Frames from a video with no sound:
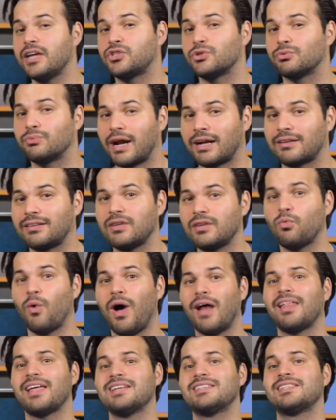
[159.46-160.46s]
directly
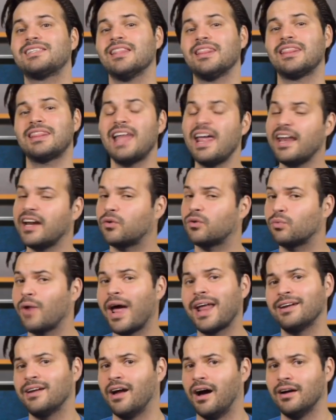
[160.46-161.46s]
while a synthetic
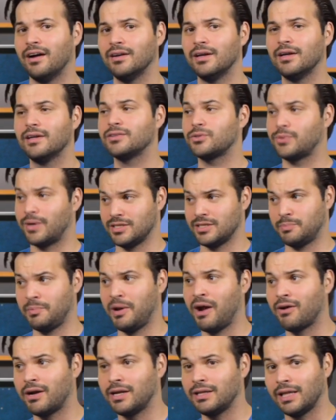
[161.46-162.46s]
retina
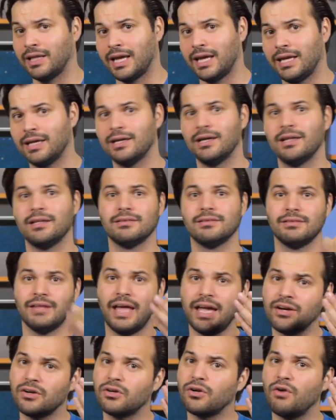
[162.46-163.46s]
transparently,
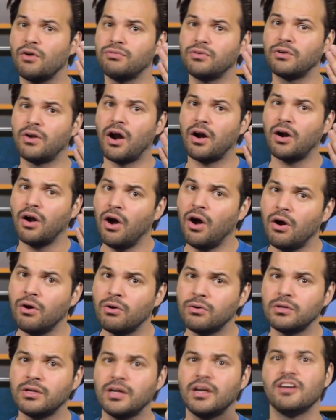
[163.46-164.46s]
layered over our
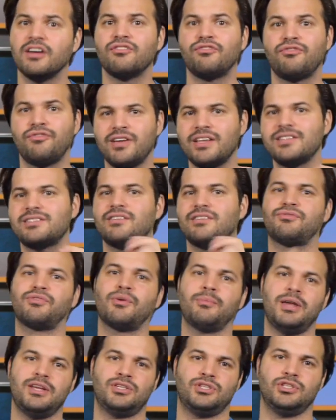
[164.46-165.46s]
own, feeds
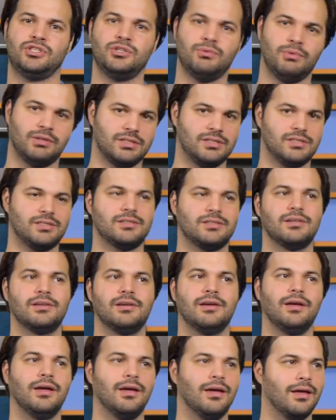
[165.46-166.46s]
information to us.
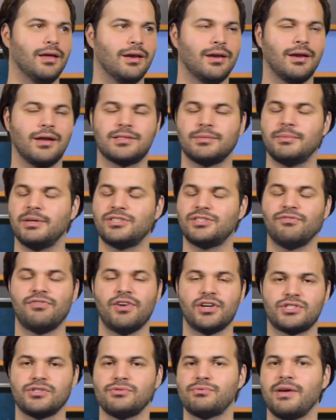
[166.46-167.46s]
Not to mention
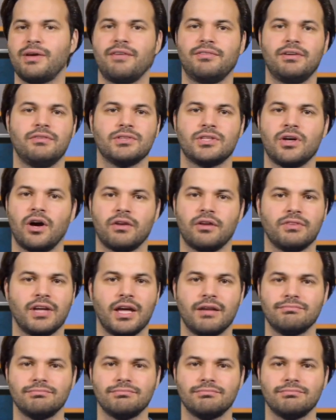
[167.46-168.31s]
functions we haven't even thought of yet.